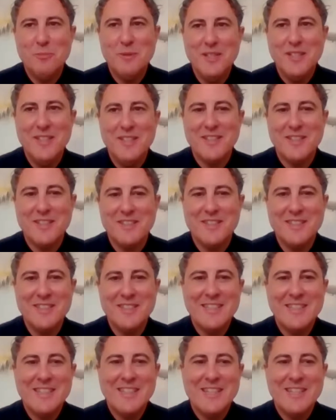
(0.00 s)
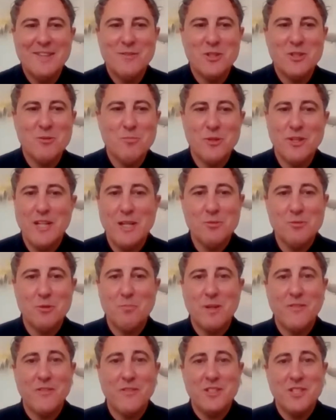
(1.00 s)
be here this morning.
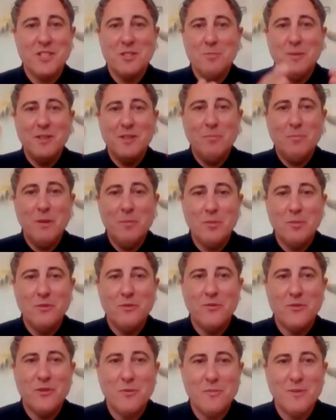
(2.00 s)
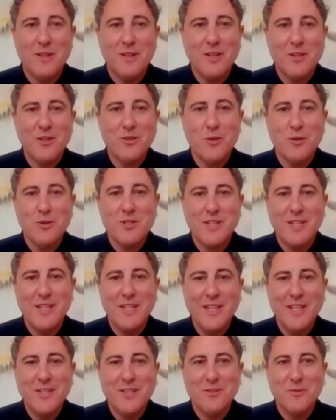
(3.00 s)
Absolute privilege to speak to people from across the
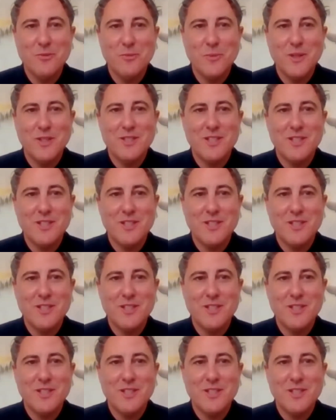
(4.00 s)
nation,